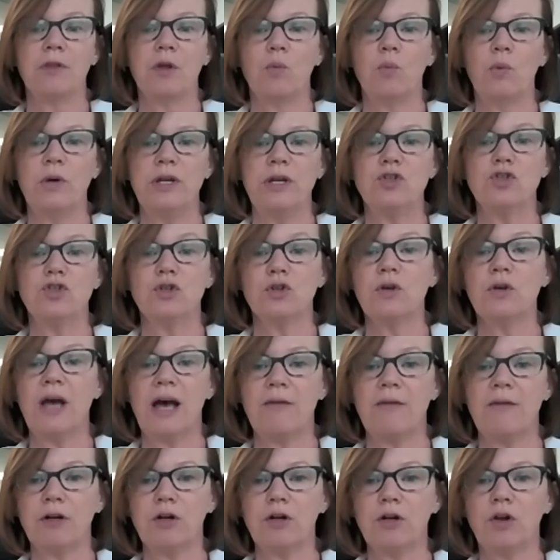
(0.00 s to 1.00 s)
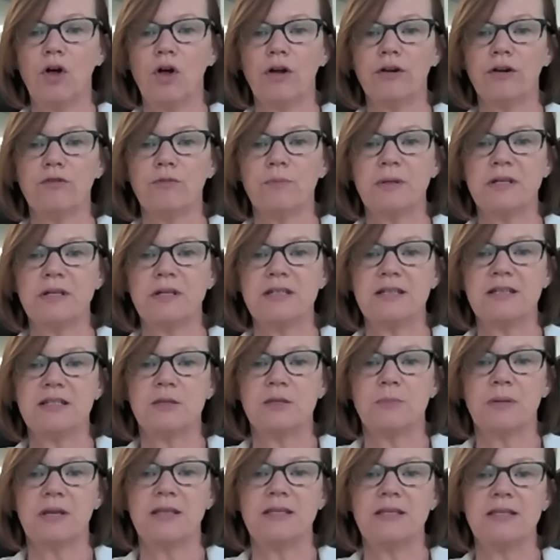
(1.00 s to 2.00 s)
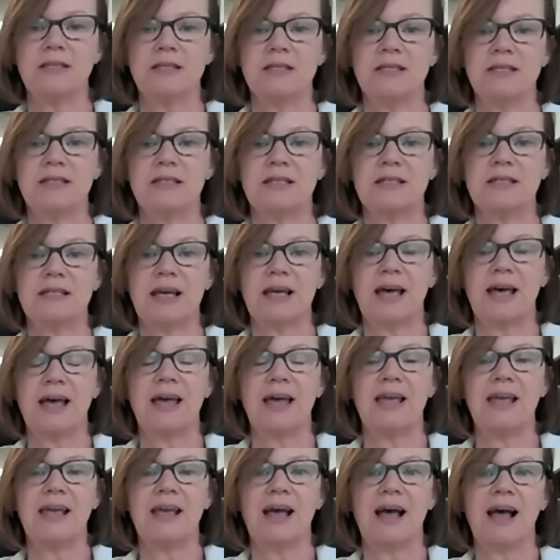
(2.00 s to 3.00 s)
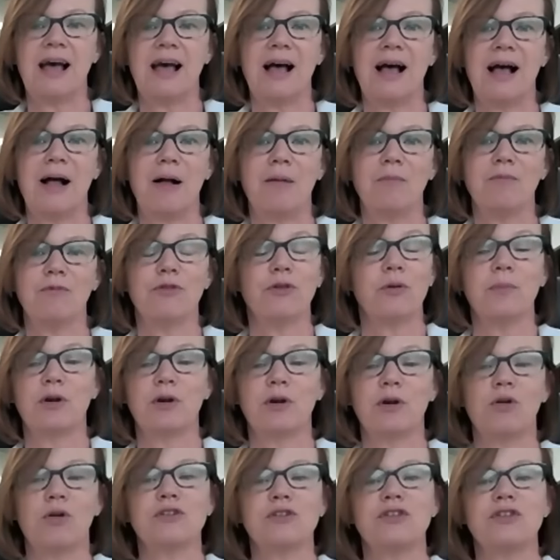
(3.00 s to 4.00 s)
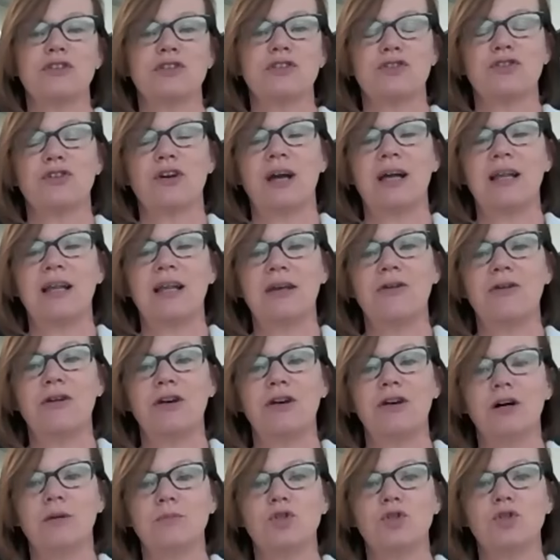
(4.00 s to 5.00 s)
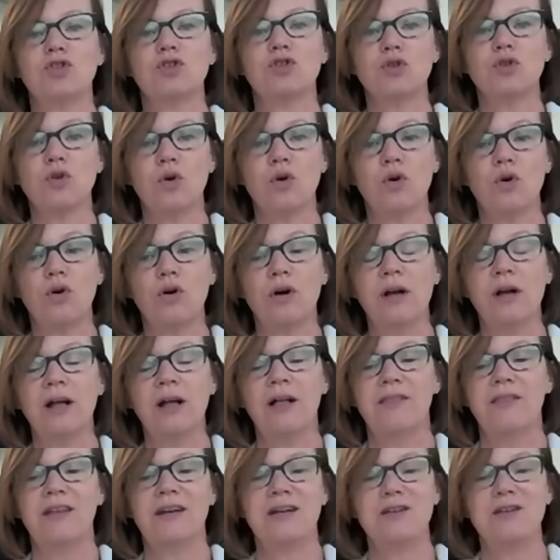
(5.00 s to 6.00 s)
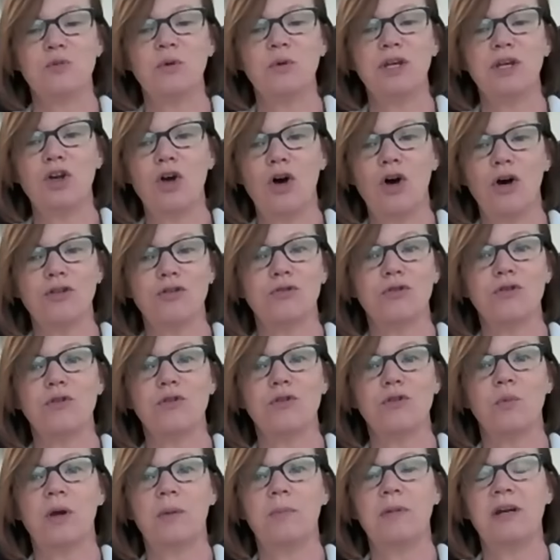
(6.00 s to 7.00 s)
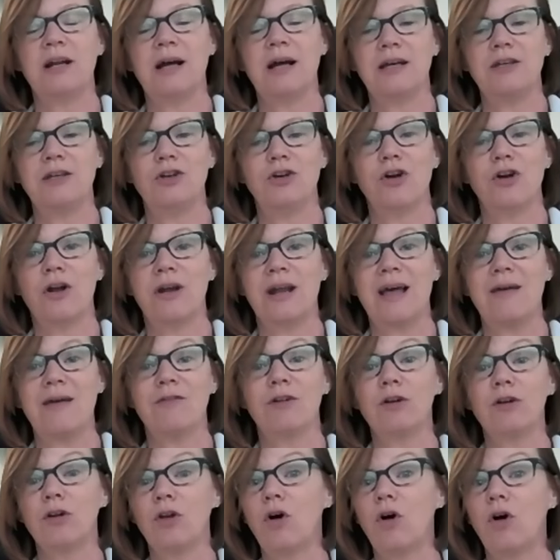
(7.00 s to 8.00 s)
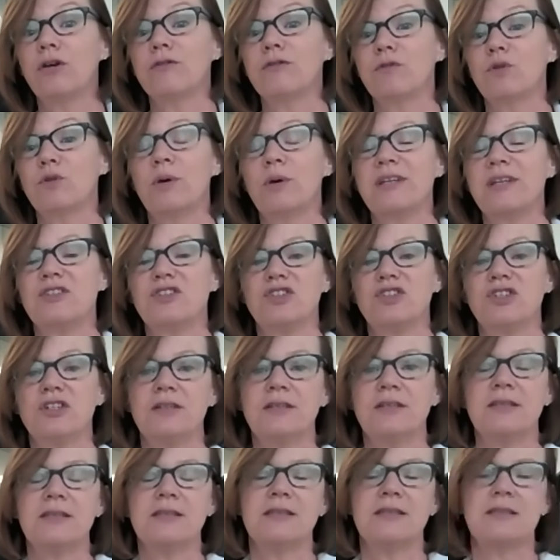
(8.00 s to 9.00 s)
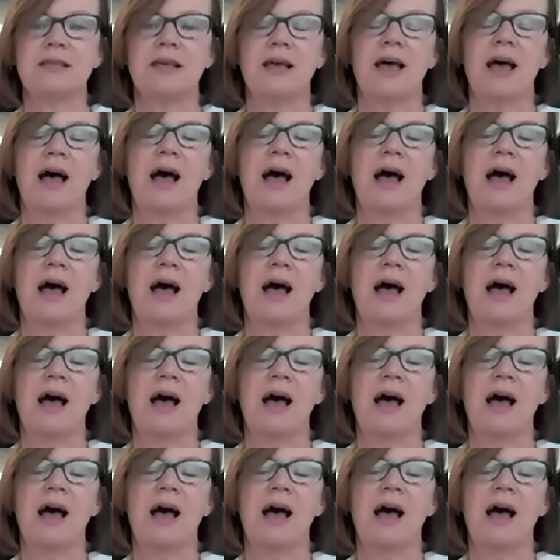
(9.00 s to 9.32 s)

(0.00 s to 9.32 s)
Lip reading: We do have a lot of participants today from across Australia, and I'm sure that as we go through the webinar, you're going to have a lot of questions.